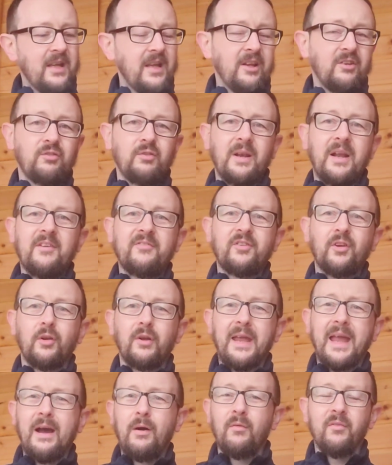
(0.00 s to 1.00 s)
So I'll have to
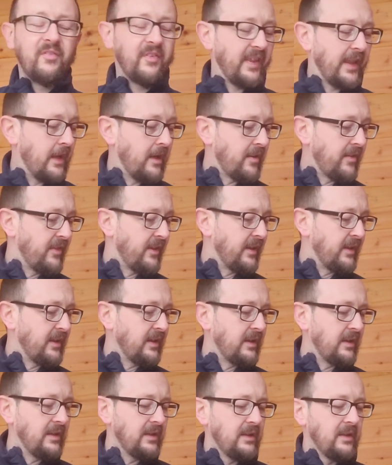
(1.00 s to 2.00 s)
look out for that, I
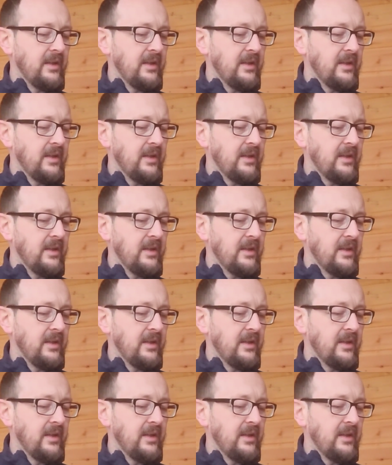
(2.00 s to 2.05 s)
think.